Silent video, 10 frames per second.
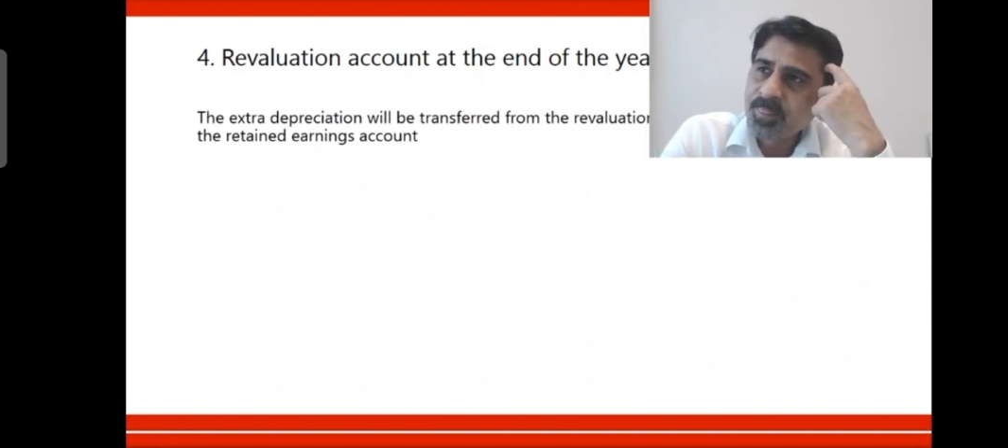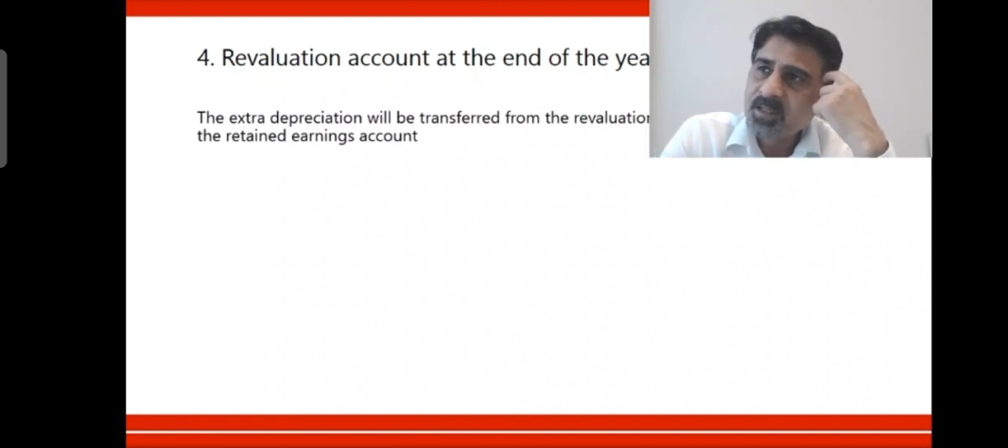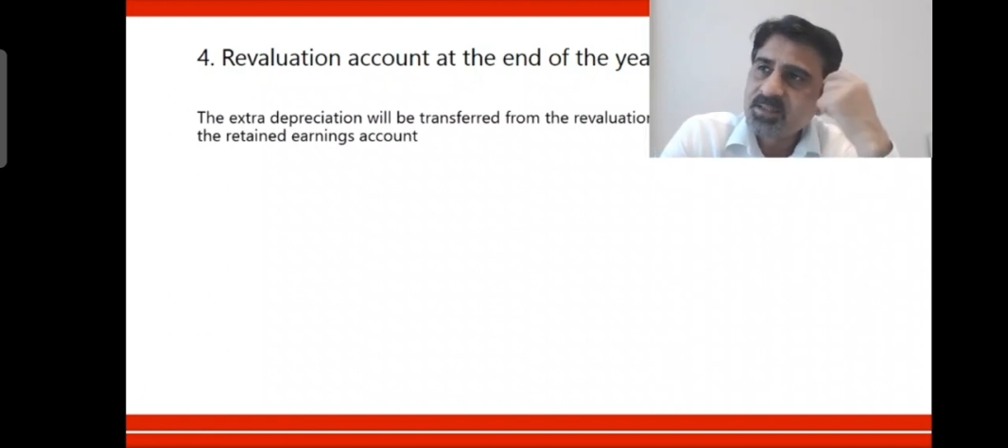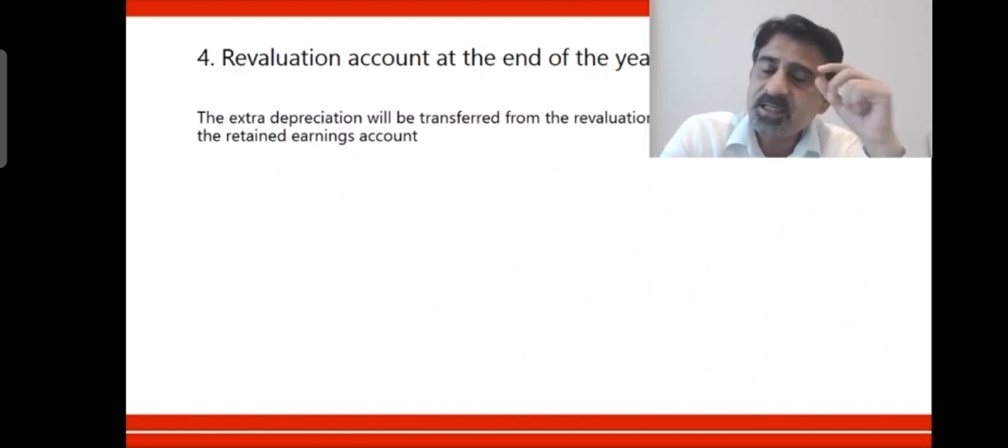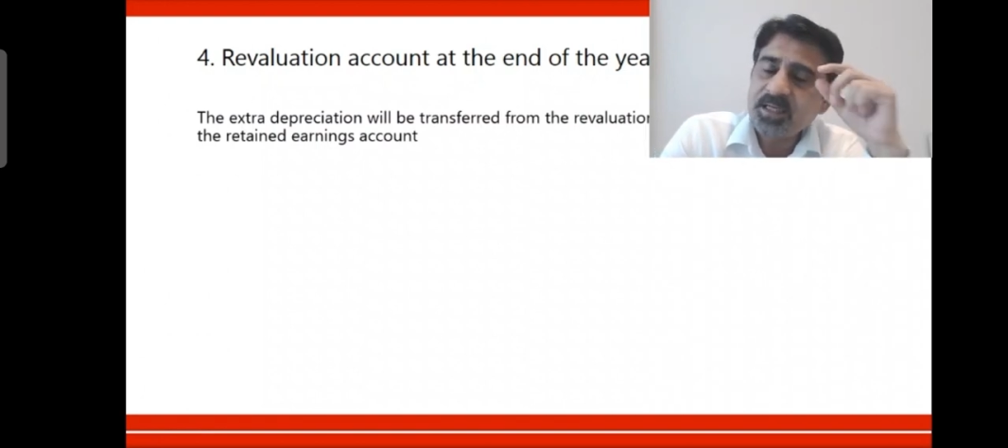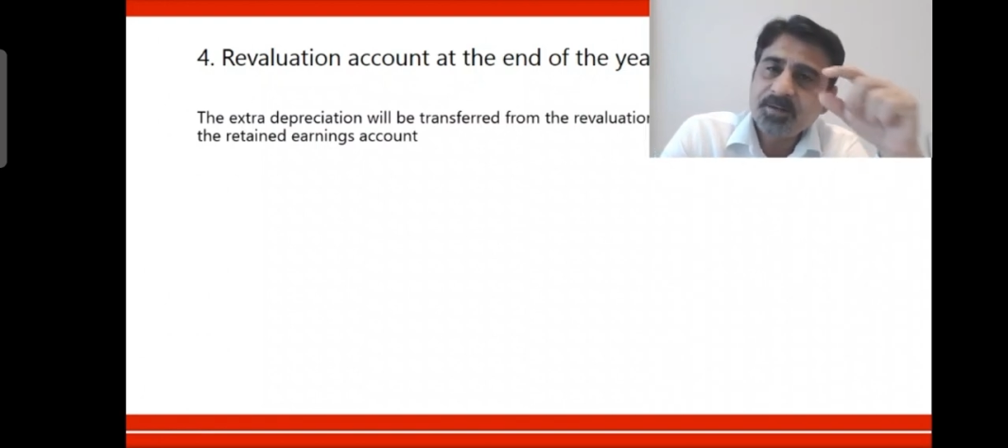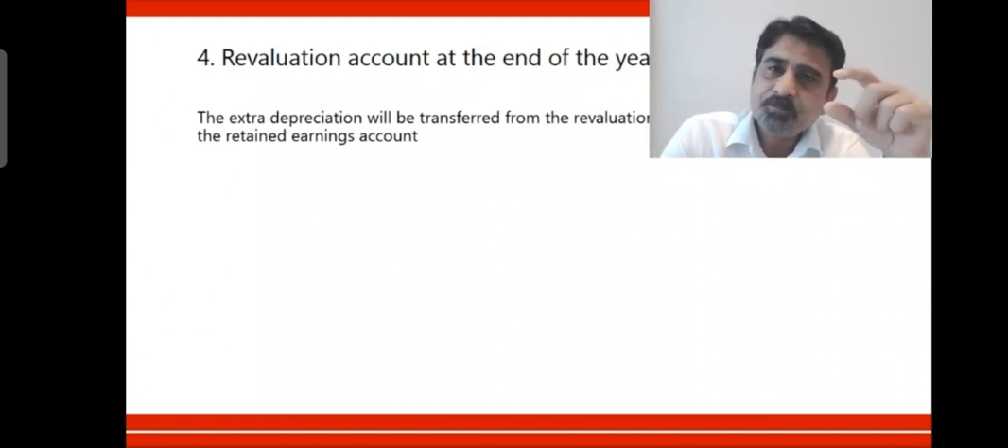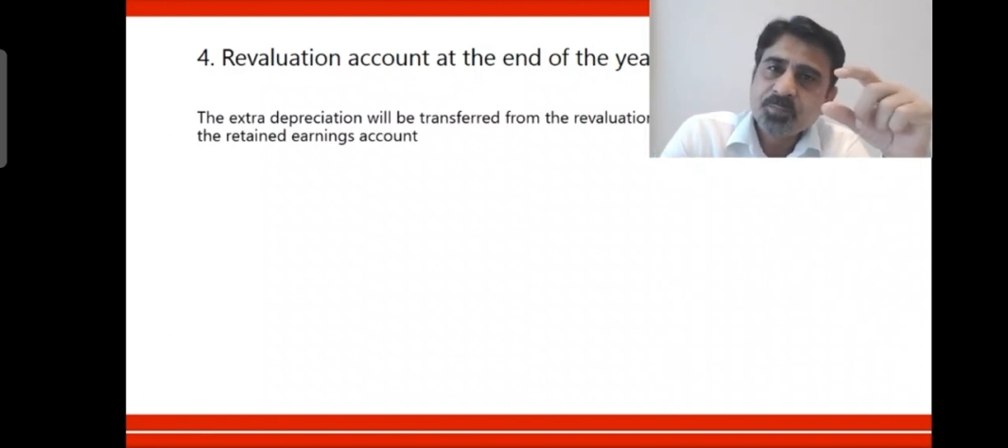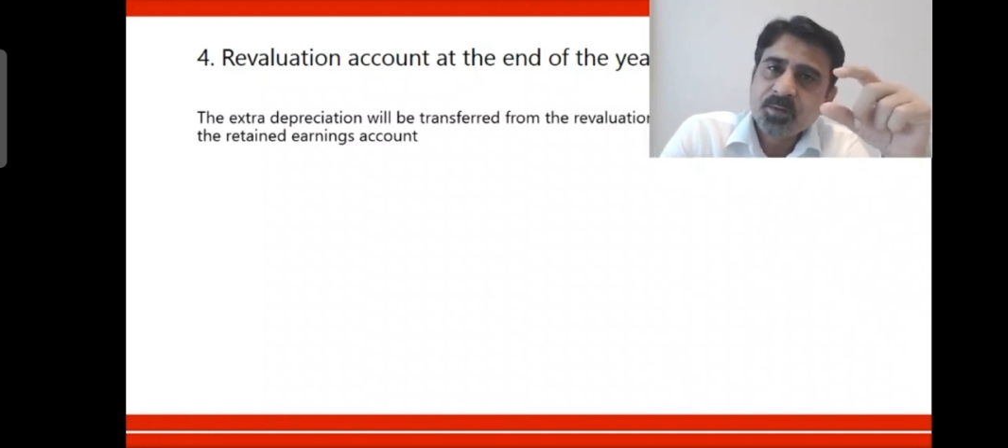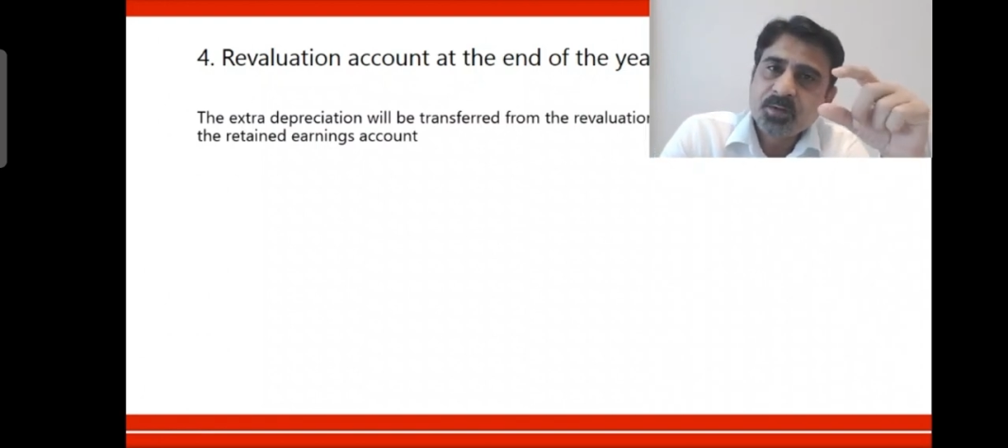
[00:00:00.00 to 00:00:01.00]
See,
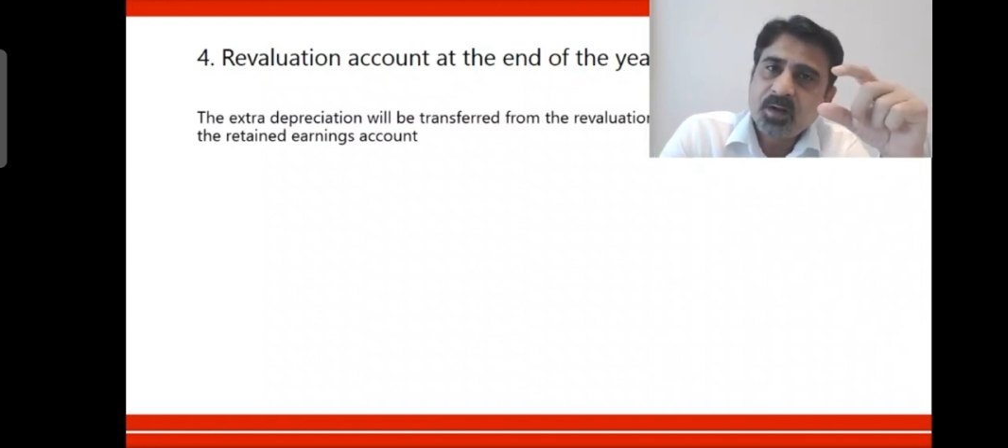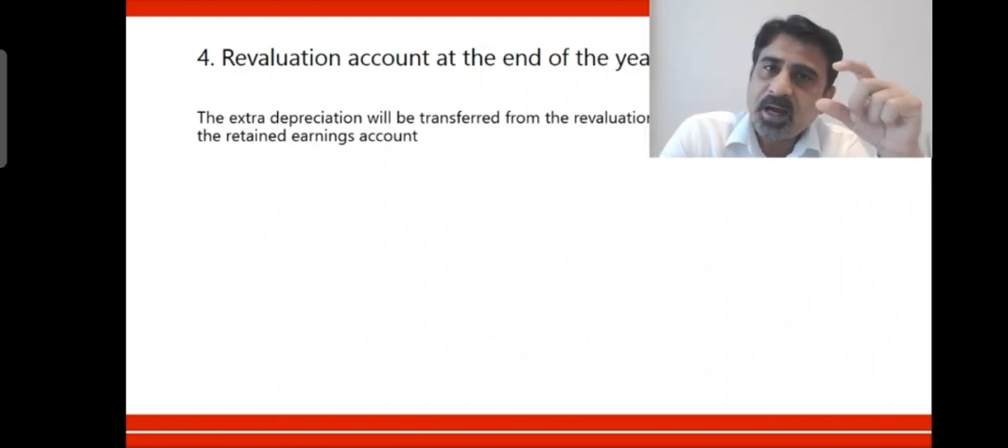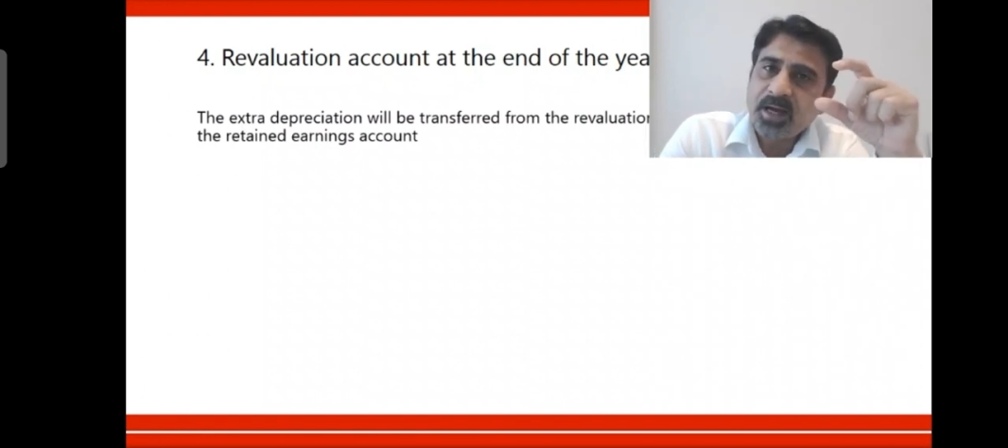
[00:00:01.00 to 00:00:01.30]
I